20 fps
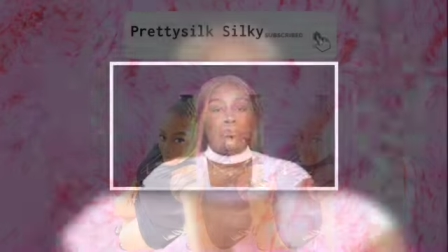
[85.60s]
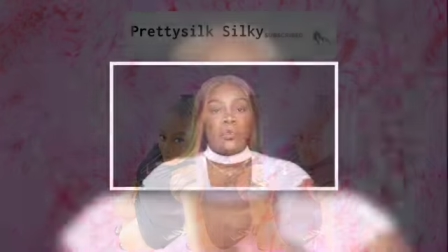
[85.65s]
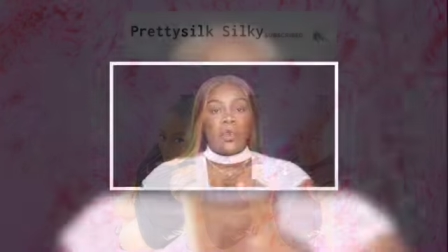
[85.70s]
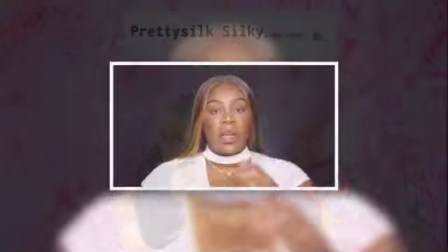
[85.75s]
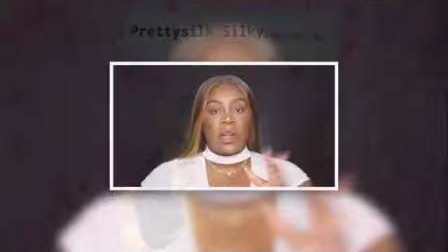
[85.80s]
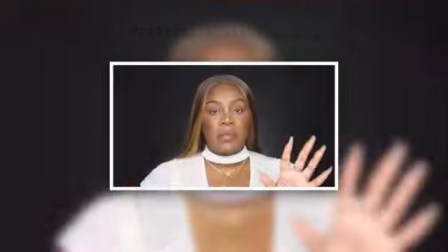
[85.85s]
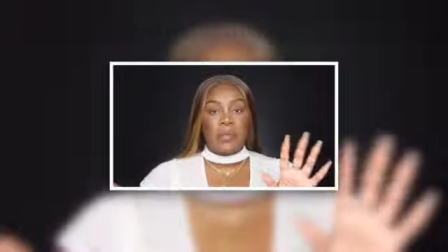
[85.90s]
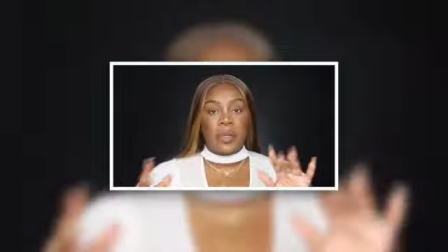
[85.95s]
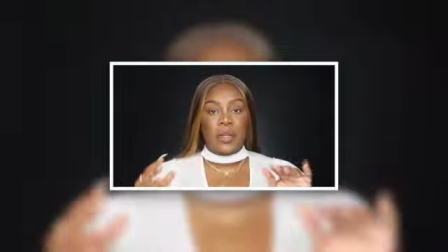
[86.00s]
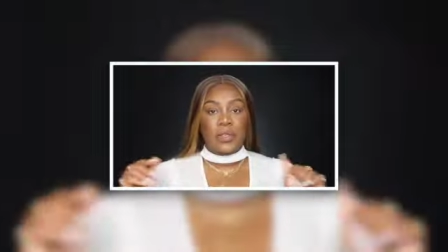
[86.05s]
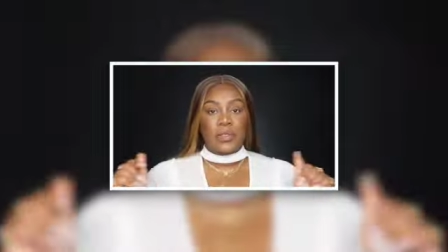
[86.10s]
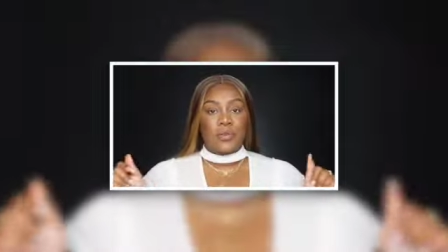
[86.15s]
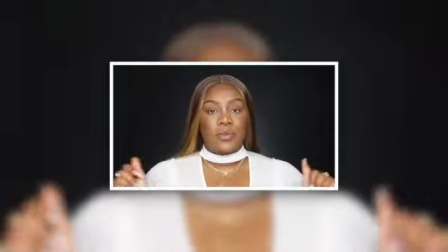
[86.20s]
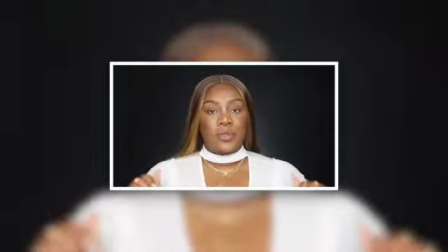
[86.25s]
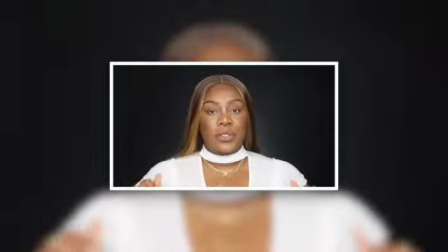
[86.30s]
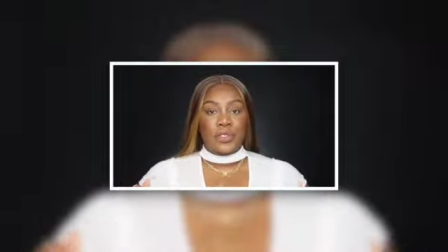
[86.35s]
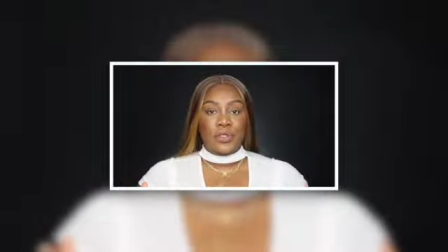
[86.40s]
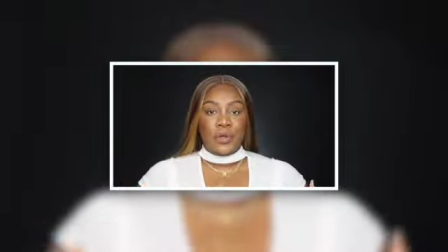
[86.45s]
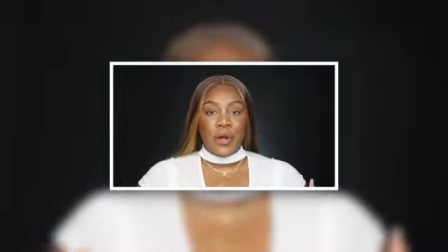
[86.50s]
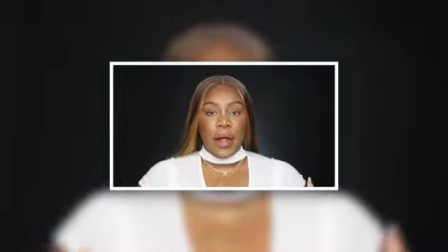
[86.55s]
Gotta make sure
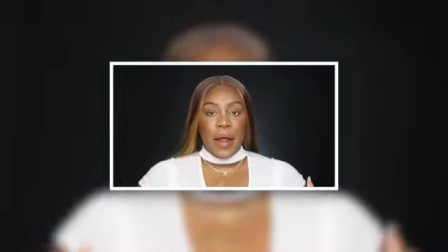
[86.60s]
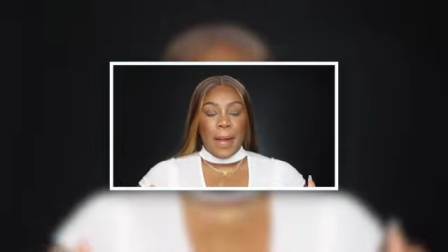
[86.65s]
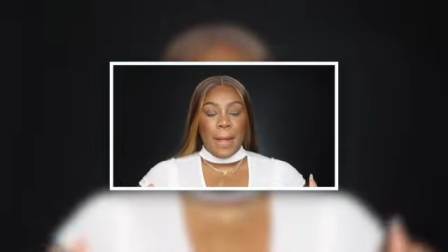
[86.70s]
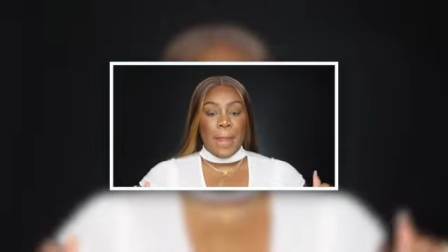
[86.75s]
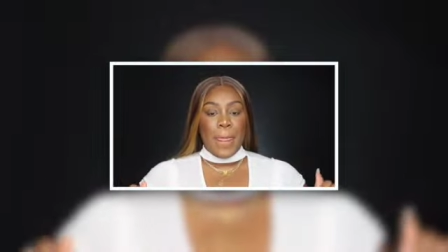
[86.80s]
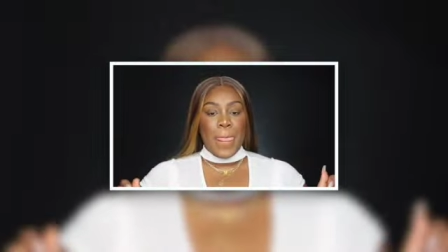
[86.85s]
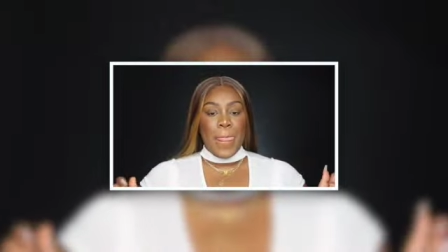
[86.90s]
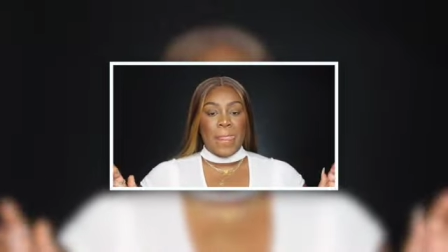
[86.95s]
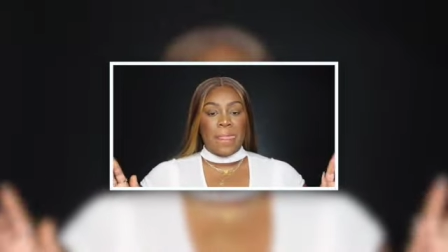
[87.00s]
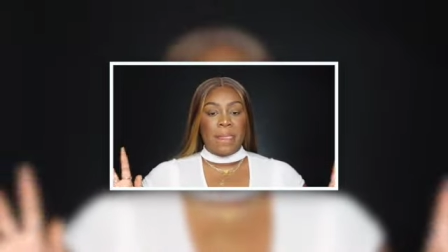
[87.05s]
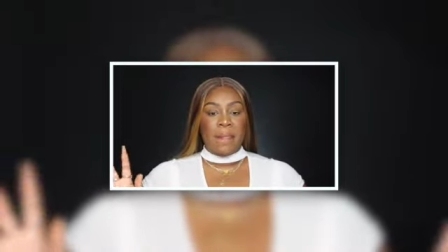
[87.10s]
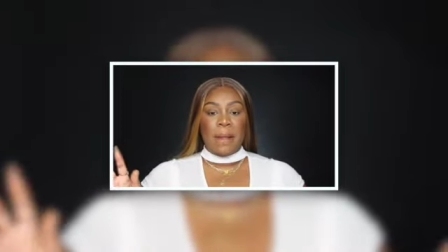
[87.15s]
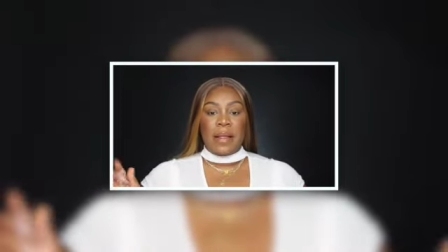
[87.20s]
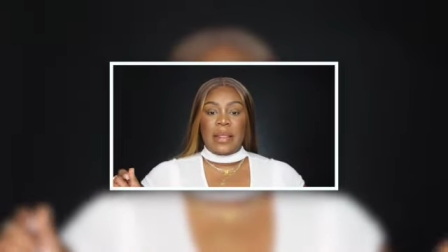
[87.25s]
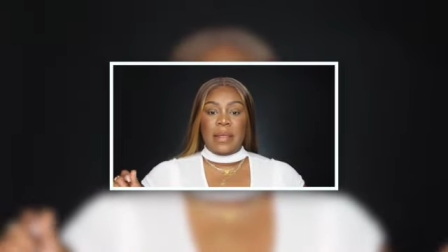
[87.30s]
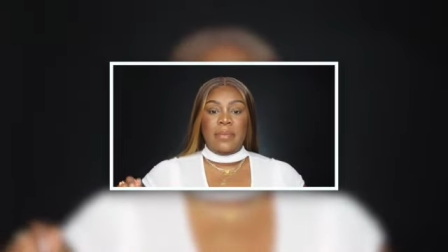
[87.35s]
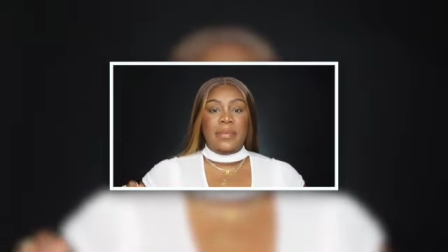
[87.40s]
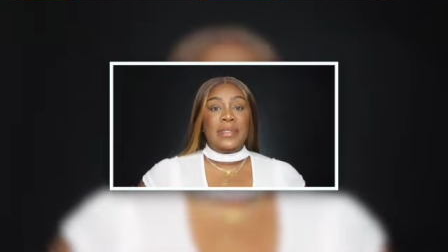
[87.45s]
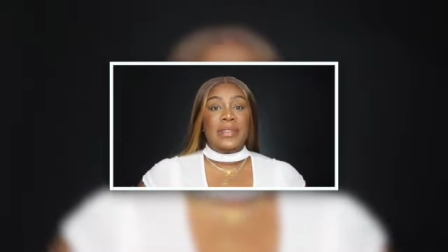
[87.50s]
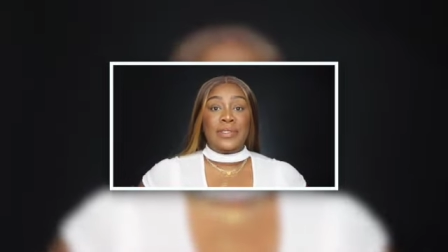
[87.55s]
we're straight. My
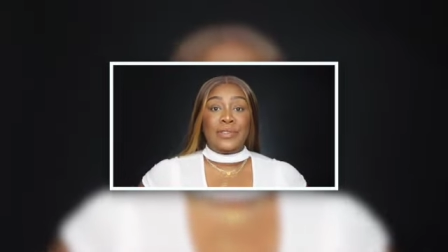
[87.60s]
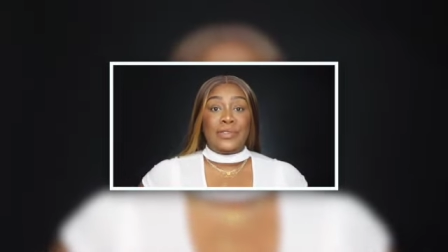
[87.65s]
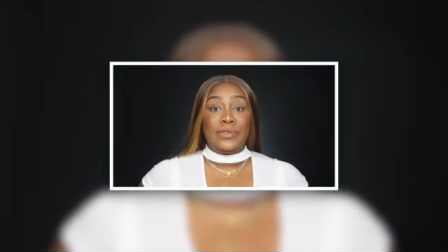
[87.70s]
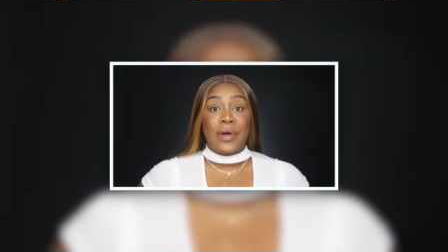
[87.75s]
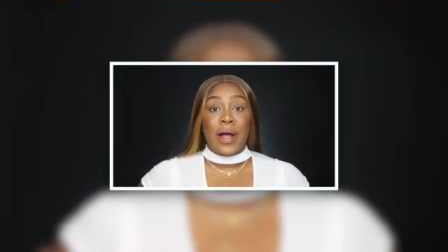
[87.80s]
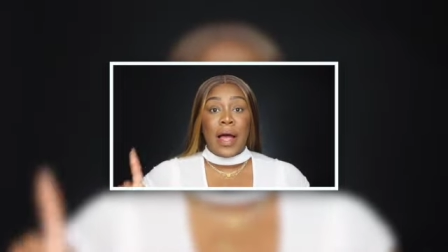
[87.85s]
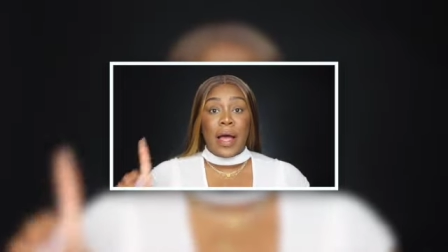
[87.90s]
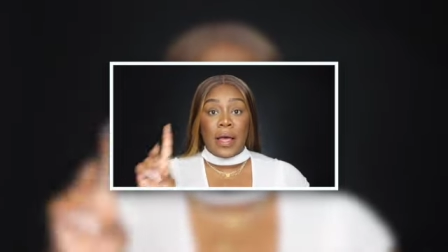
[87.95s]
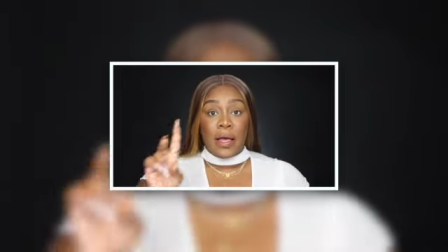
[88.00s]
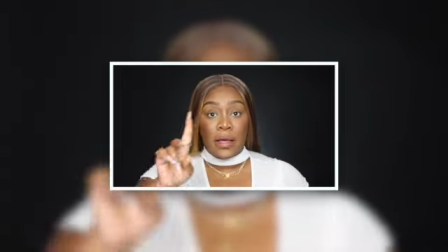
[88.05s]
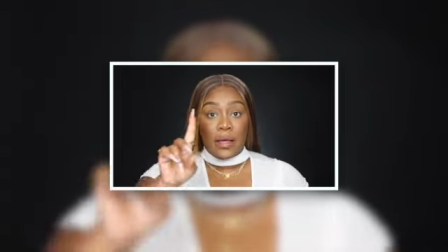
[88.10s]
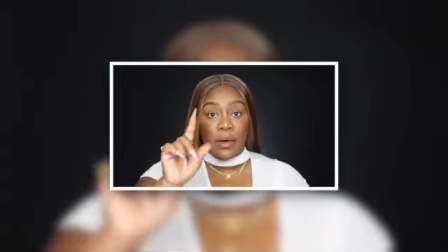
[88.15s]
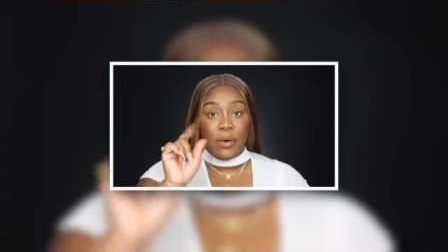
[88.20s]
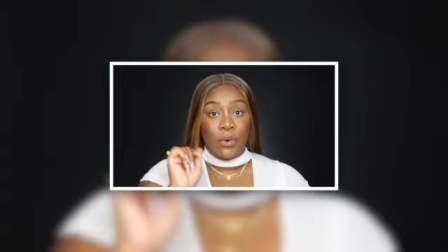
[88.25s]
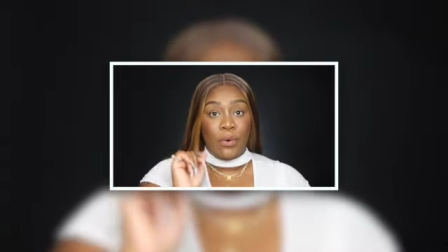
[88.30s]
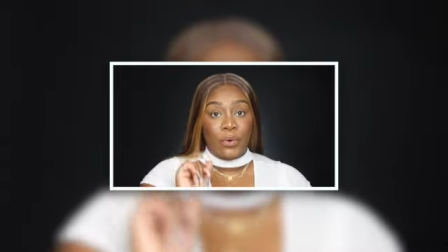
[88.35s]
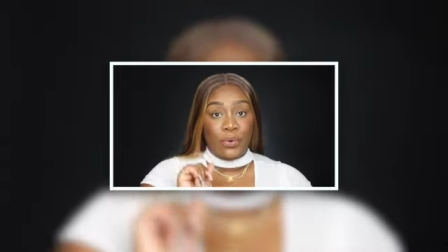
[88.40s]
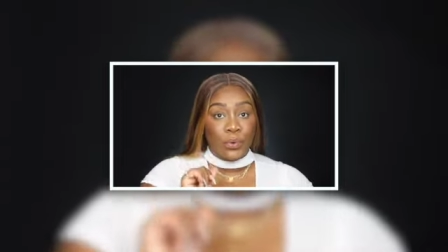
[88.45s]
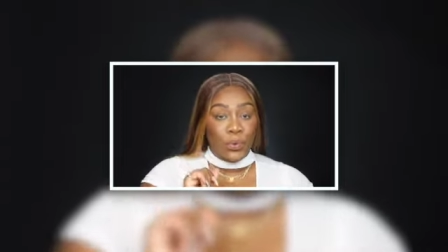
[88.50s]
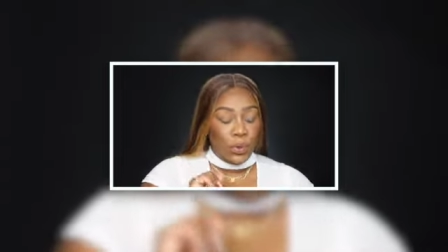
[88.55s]
lips is dry.
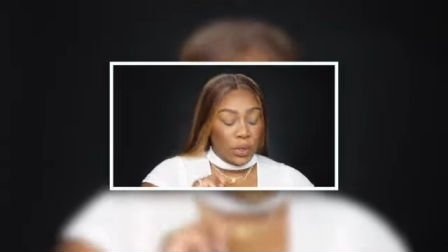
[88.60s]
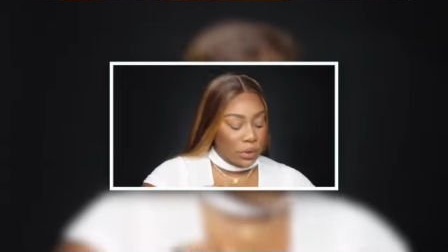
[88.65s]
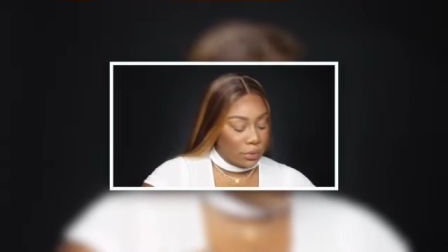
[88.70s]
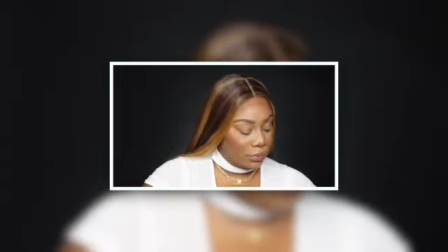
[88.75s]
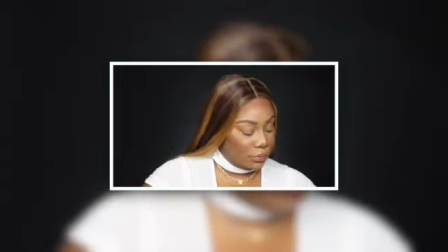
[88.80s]
Hold on.